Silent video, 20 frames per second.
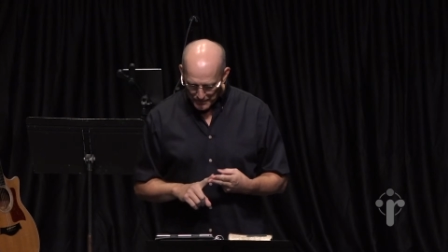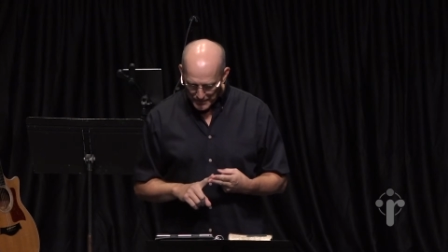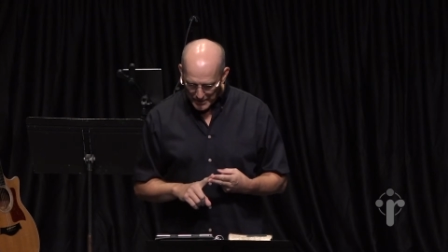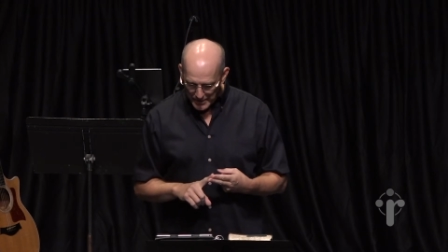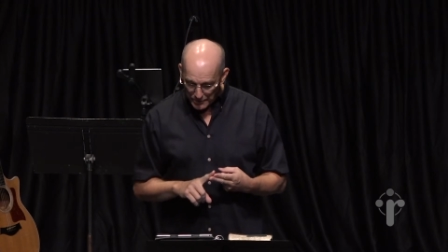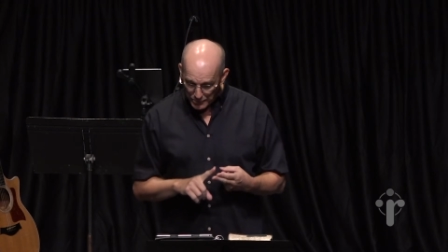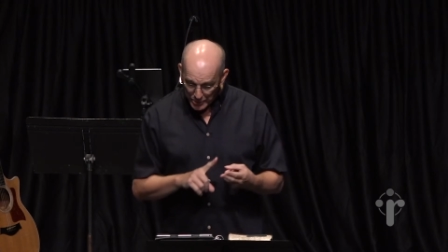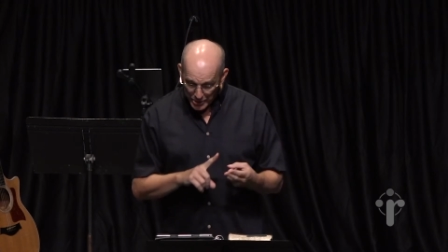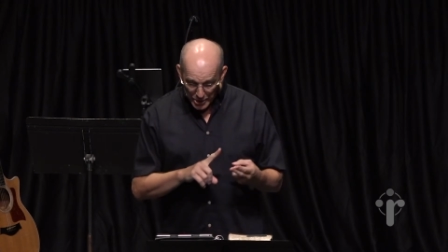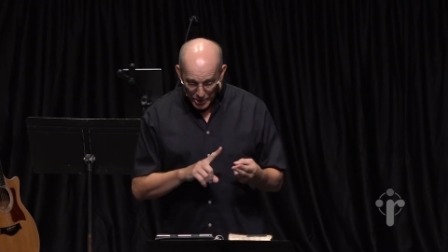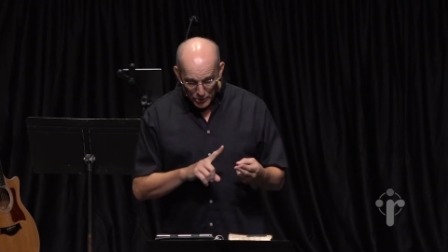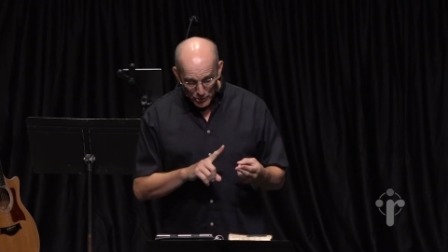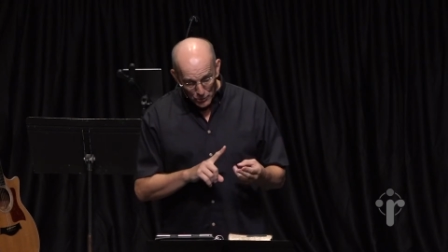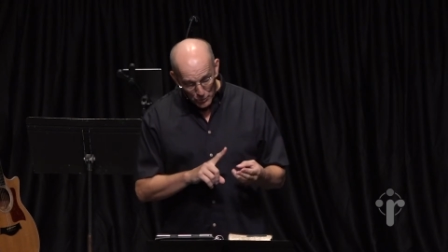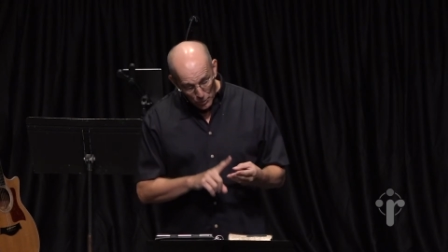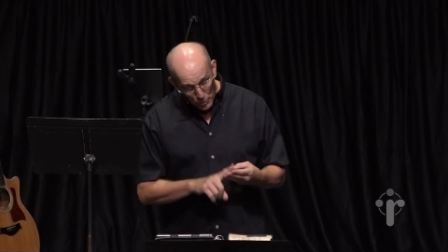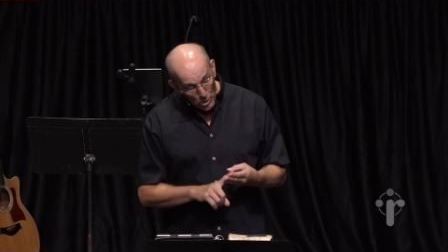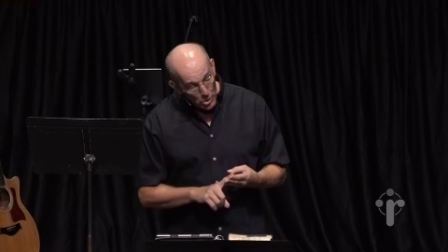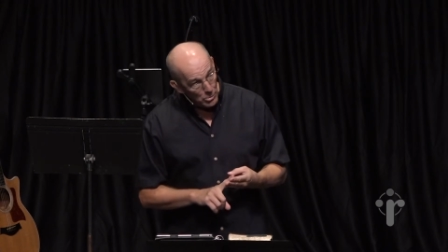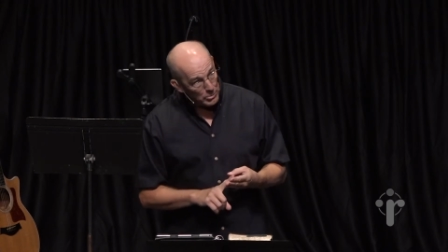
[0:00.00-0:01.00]
And then we're going to go to
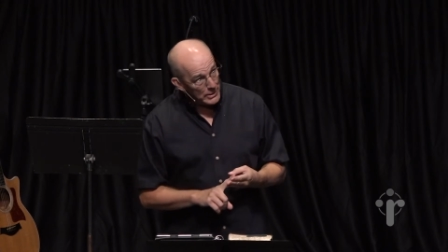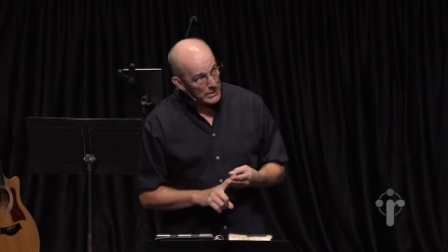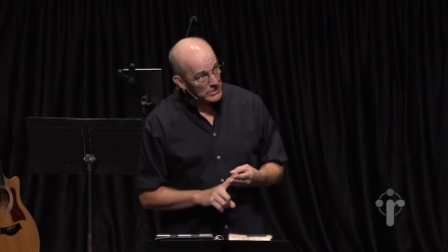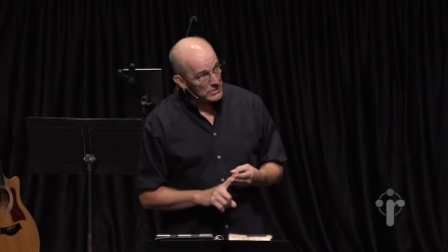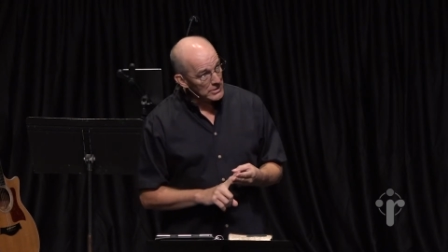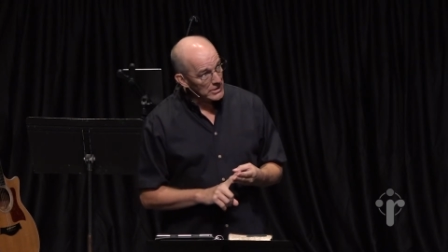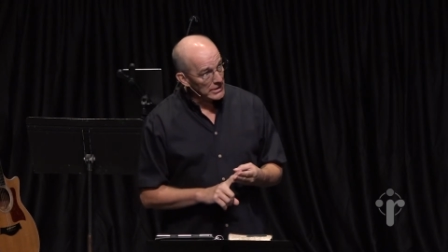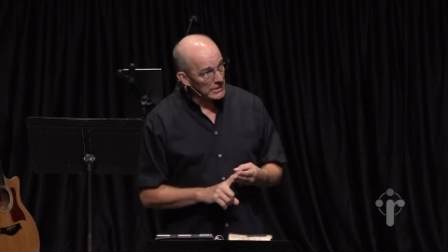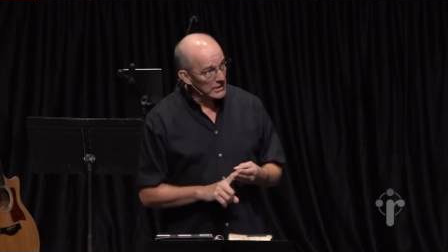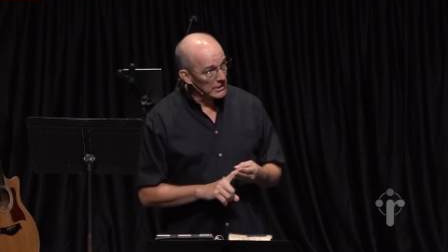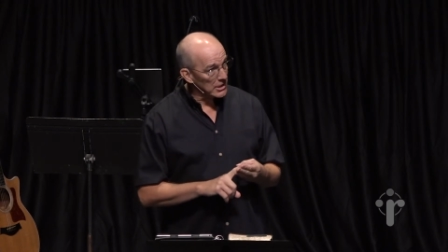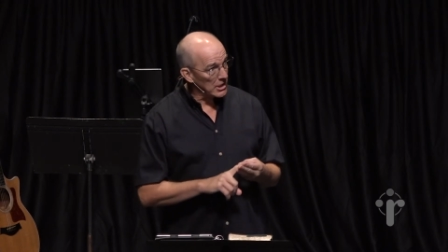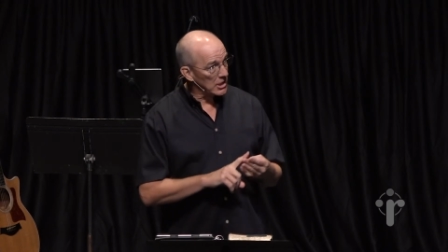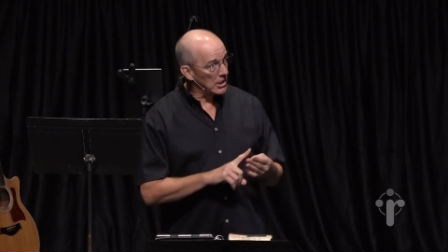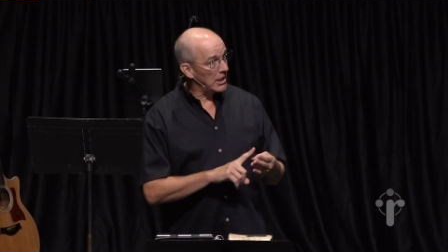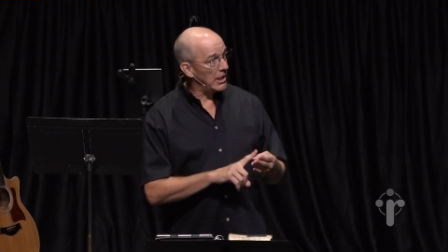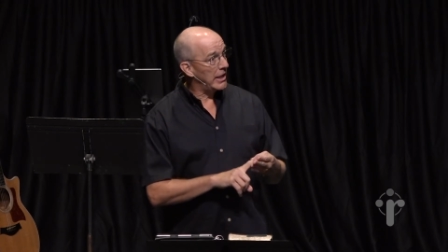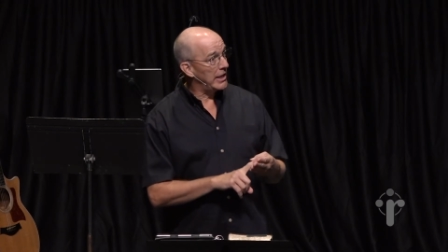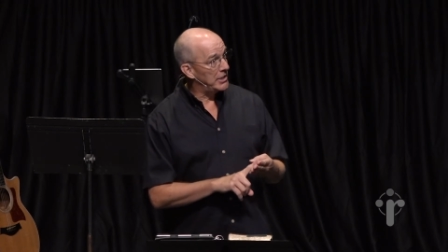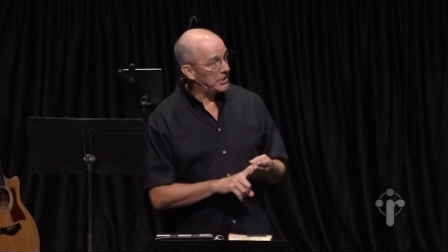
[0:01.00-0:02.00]
Romans and then to
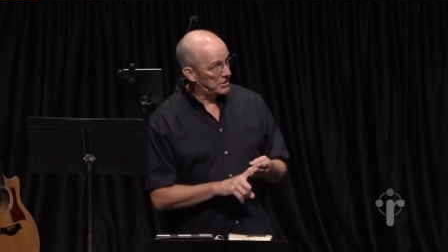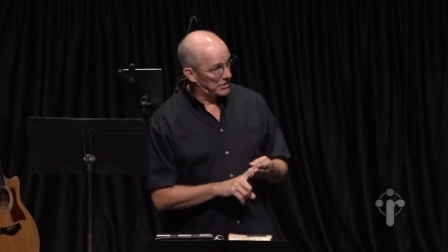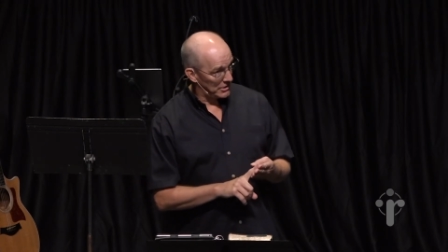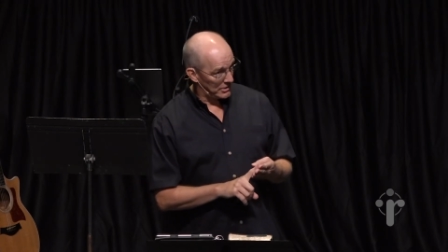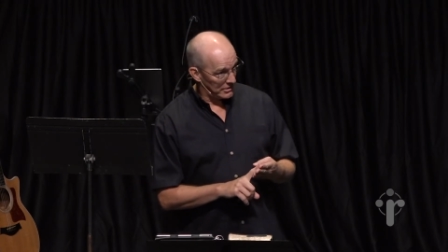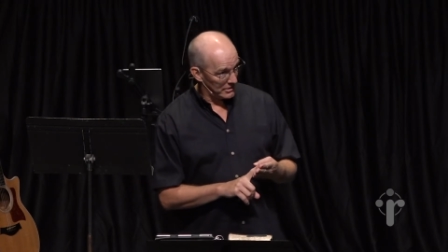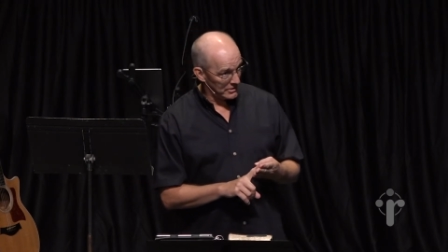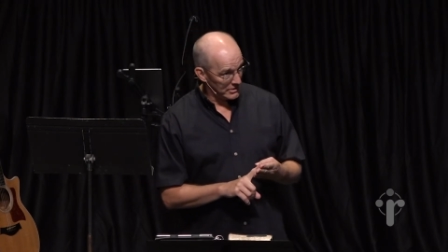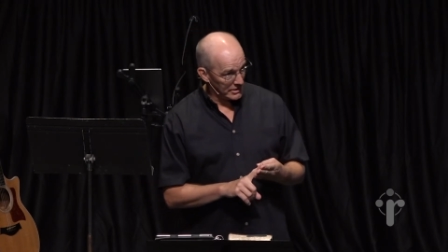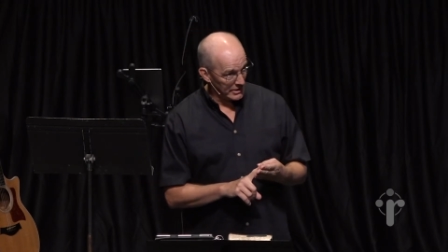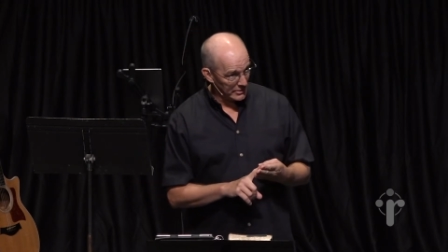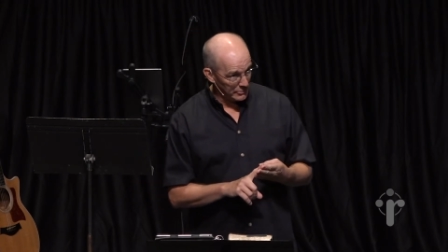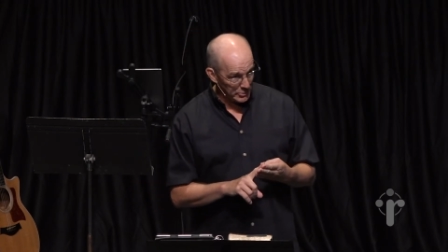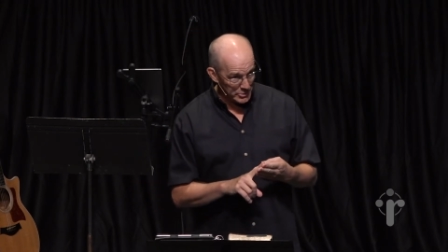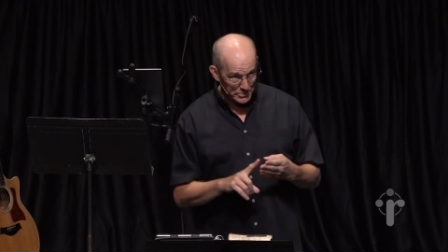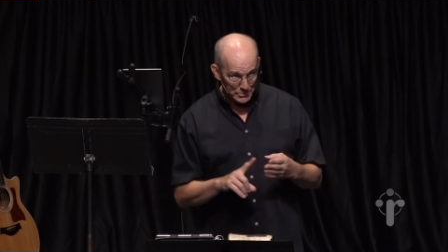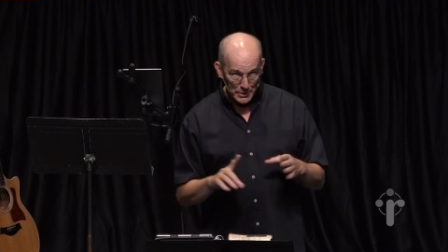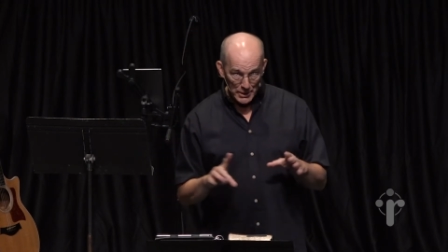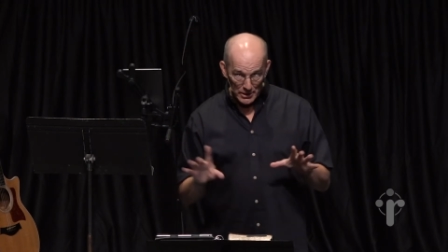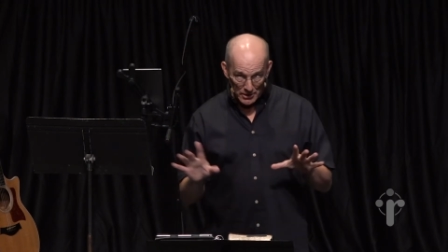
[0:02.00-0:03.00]
Galatians. And then we'll
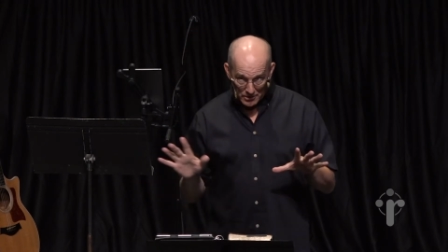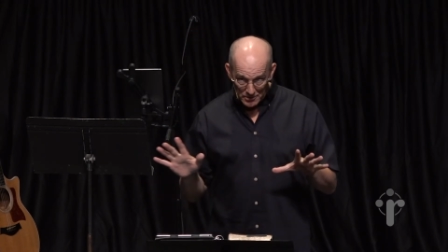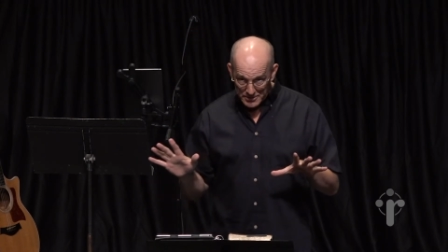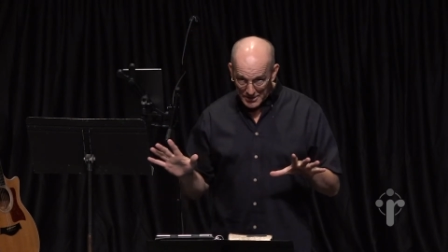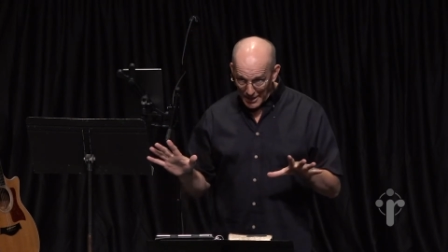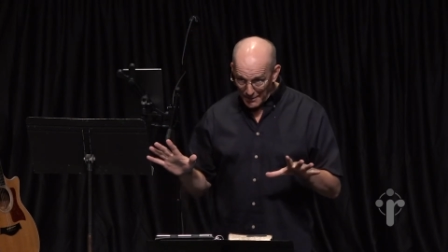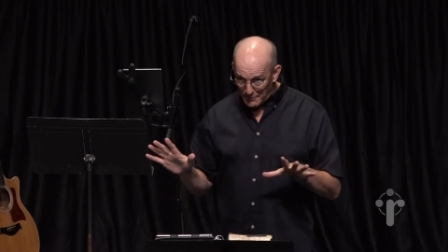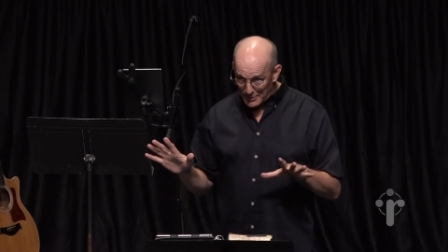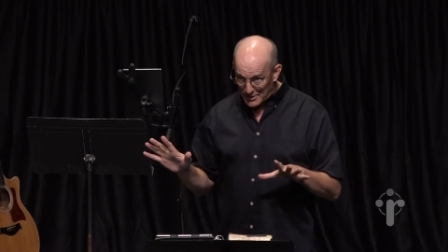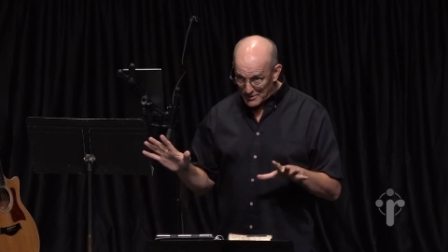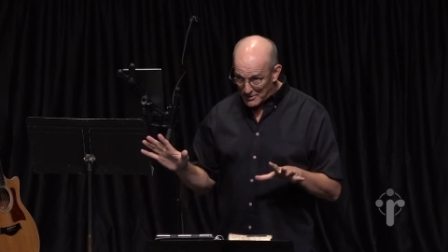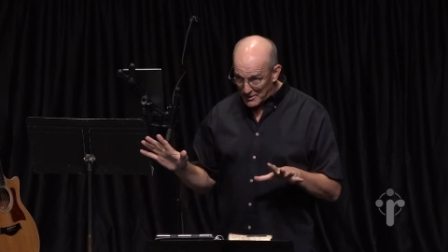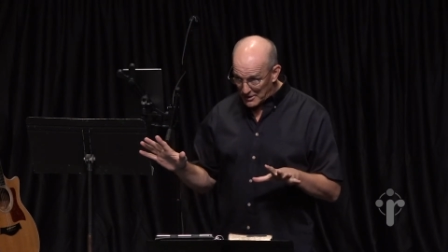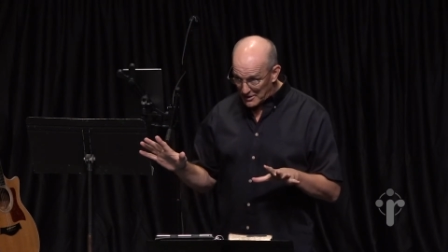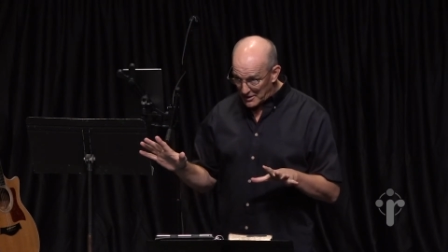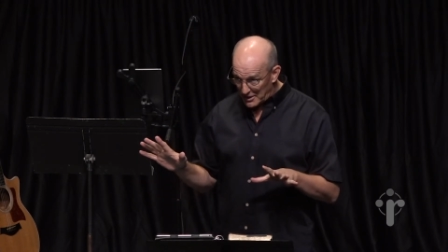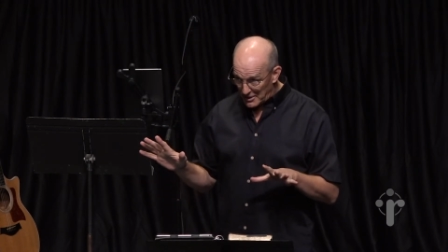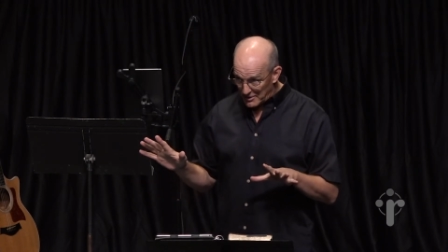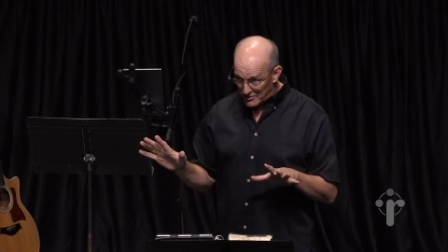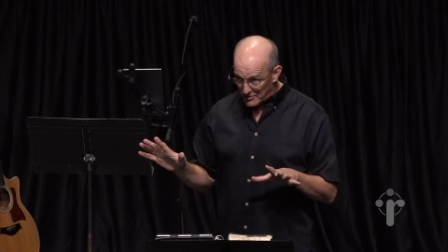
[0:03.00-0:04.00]
spend a little time in the
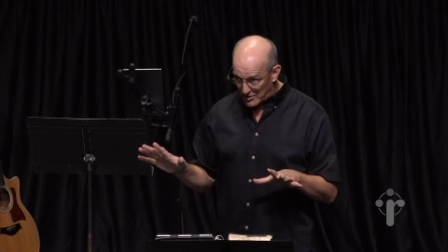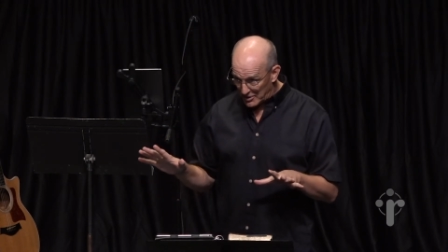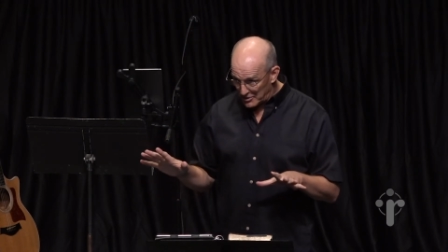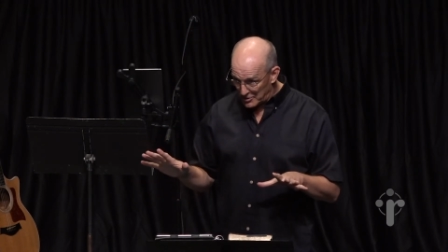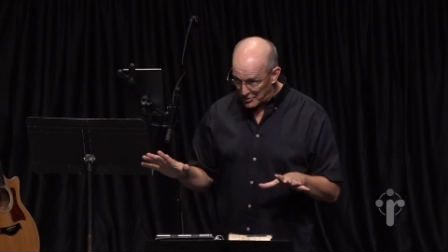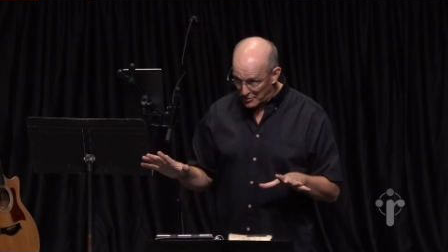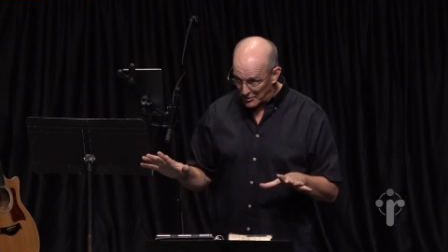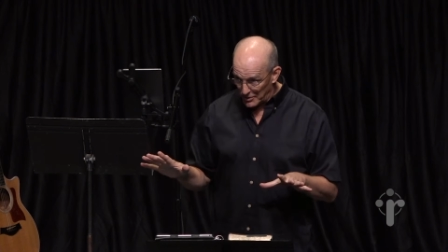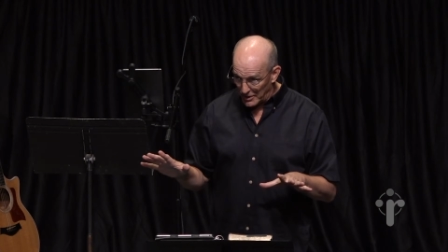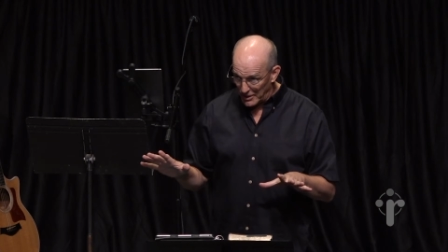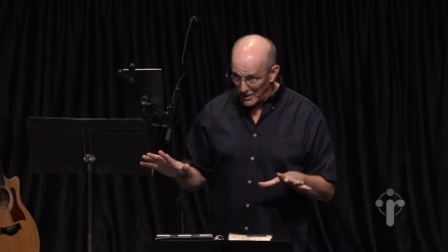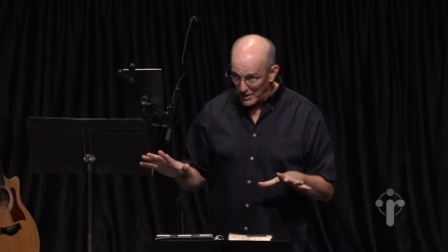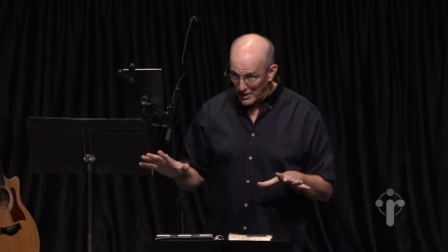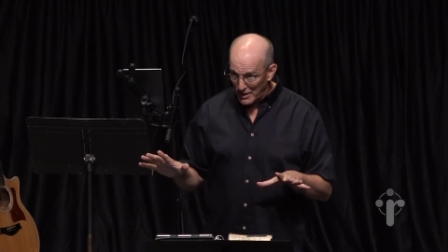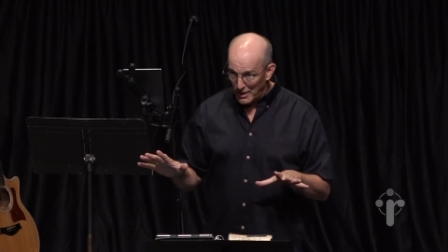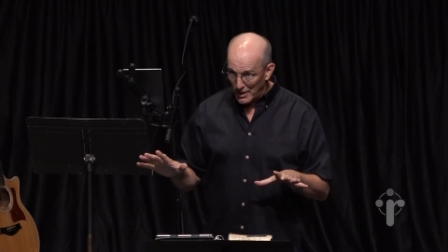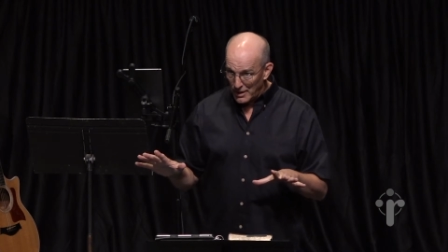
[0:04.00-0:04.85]
sixteenth century.